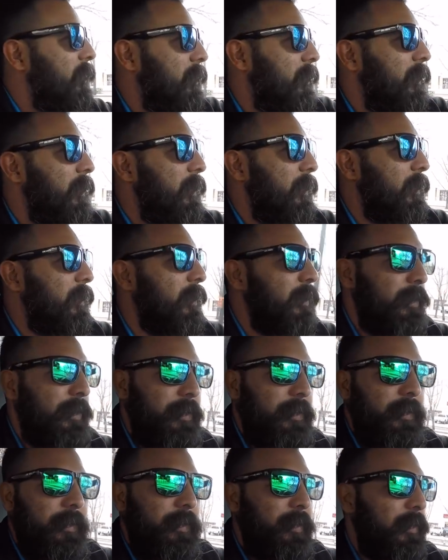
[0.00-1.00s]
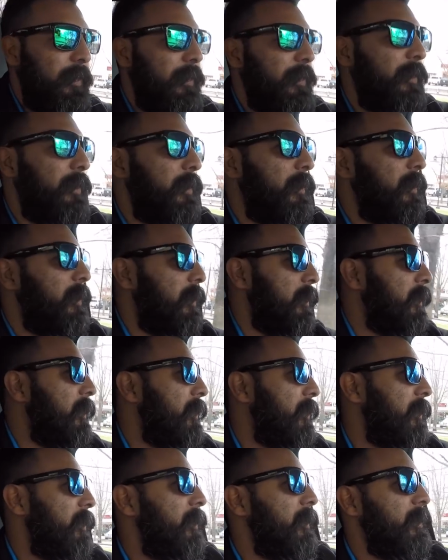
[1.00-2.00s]
Here it is.
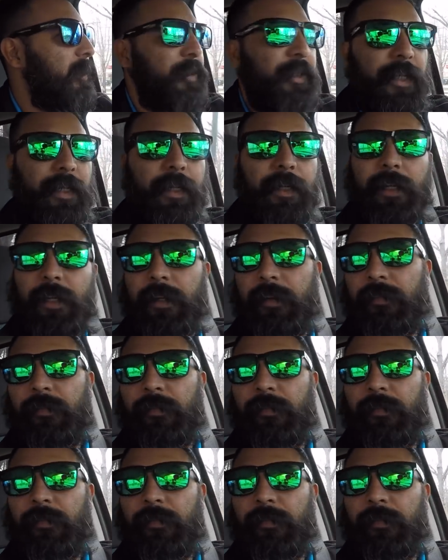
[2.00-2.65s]
Let's check it out,